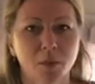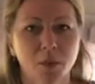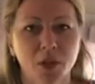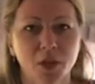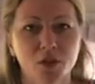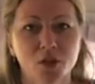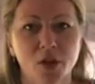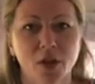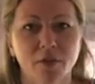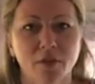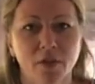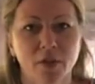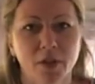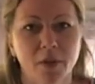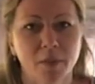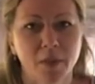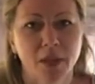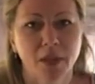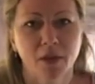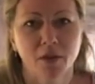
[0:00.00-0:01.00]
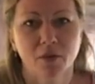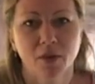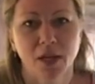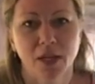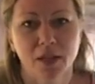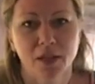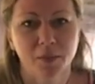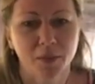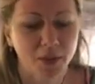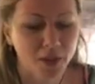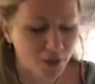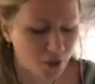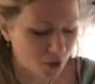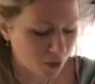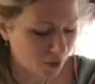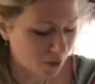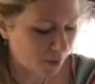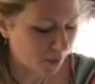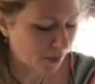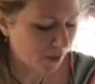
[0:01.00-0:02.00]
to shuffle them and then randomly
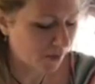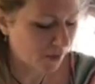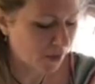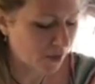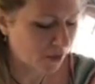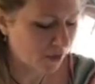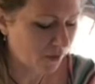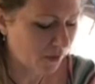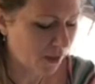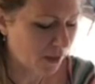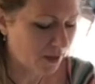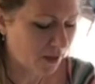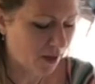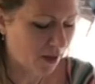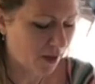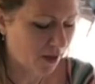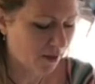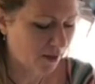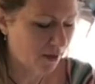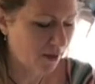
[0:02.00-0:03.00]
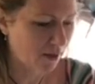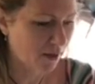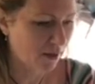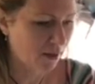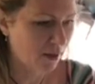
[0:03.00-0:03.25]
choose one of each of these cards.